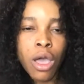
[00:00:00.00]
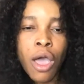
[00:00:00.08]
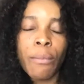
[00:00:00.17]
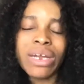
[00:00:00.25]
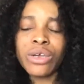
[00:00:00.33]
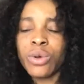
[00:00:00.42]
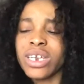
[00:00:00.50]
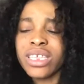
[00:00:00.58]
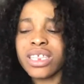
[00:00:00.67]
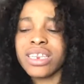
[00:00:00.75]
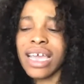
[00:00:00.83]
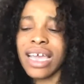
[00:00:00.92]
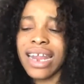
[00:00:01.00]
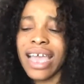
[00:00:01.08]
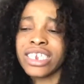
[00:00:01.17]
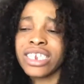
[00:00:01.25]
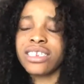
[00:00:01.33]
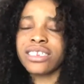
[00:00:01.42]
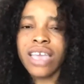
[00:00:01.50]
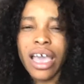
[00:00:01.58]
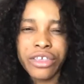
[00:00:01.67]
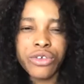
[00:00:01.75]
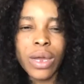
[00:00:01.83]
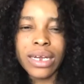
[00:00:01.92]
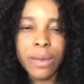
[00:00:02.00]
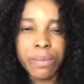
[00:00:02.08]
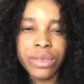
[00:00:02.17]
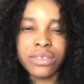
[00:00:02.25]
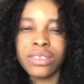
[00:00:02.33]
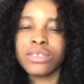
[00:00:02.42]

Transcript: But the only thing that can actually tie you and that person